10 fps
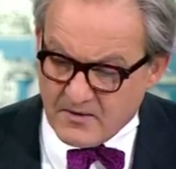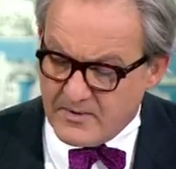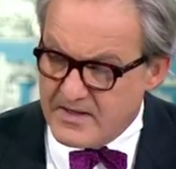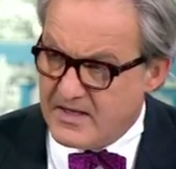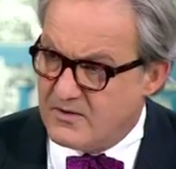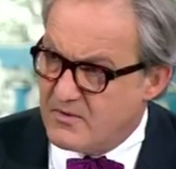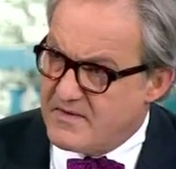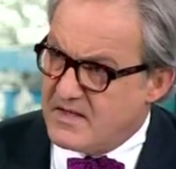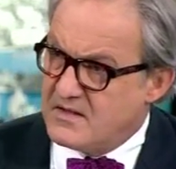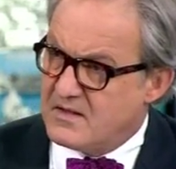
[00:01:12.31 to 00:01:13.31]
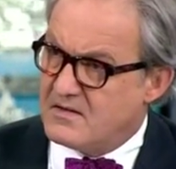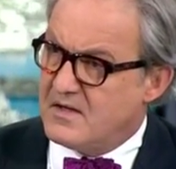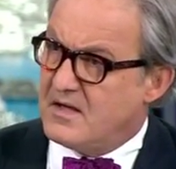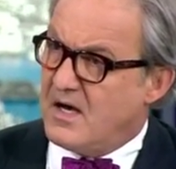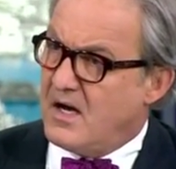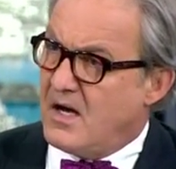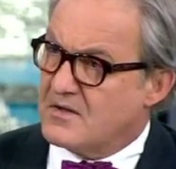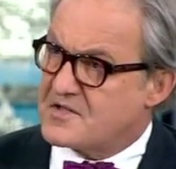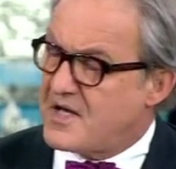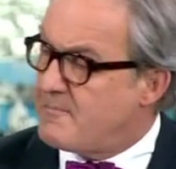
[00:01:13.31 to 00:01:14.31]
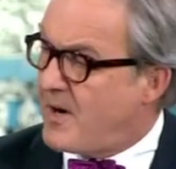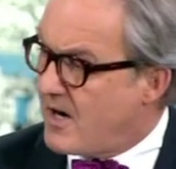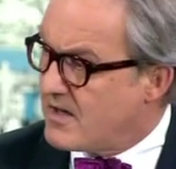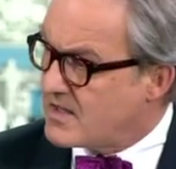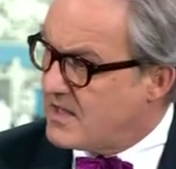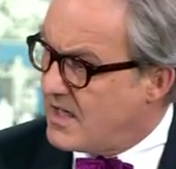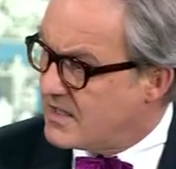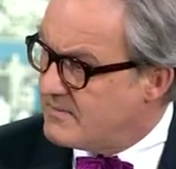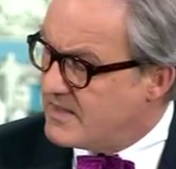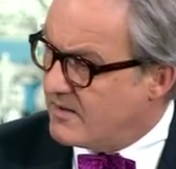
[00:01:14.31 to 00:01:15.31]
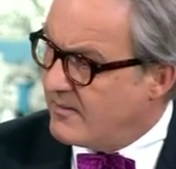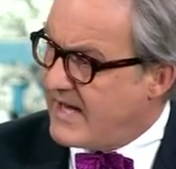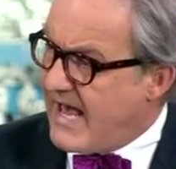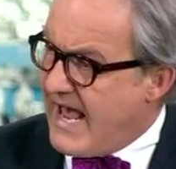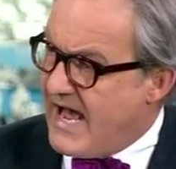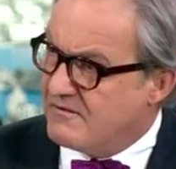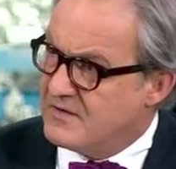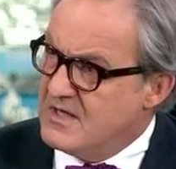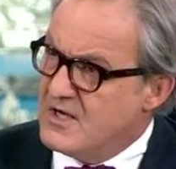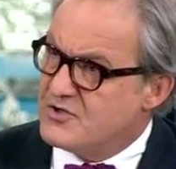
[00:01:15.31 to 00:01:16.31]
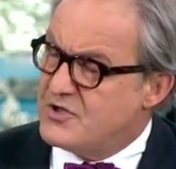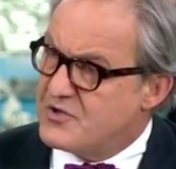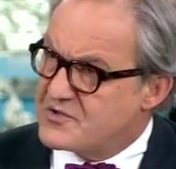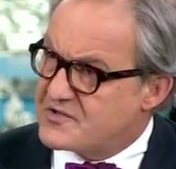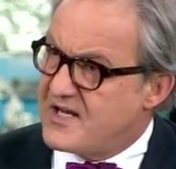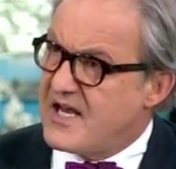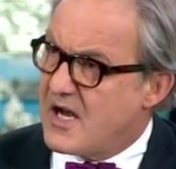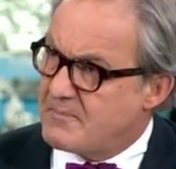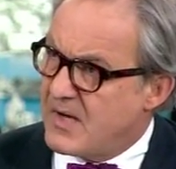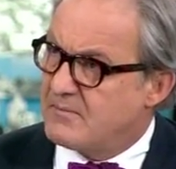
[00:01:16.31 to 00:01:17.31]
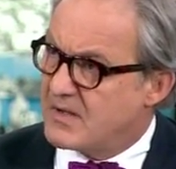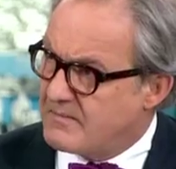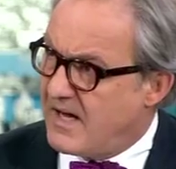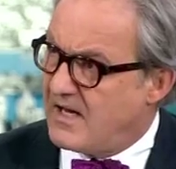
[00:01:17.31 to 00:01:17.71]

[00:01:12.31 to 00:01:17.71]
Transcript: that we need. Within the uh, subpar economy that we have, do you see a public